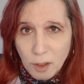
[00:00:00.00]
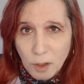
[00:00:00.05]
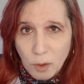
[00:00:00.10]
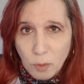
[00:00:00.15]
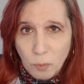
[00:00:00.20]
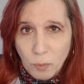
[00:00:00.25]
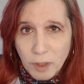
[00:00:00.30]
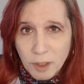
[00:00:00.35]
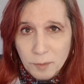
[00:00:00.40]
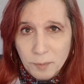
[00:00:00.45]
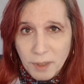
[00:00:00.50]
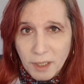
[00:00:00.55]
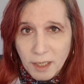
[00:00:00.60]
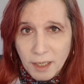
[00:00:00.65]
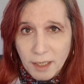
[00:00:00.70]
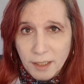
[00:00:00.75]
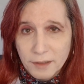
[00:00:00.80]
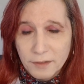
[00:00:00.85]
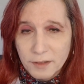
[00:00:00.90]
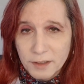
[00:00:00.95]

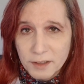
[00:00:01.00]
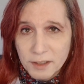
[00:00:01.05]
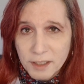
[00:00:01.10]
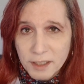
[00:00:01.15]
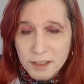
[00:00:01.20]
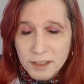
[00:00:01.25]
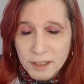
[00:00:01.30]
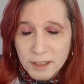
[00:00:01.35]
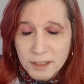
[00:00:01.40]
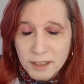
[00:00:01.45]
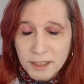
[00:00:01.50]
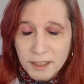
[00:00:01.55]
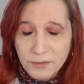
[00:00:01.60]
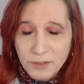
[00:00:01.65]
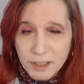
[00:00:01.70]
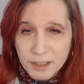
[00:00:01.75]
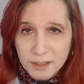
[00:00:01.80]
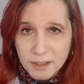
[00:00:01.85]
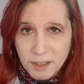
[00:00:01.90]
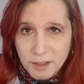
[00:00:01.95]
whereby the
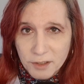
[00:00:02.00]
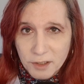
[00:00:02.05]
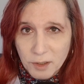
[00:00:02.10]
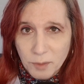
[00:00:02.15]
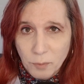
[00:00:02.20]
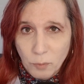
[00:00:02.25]
CCTV system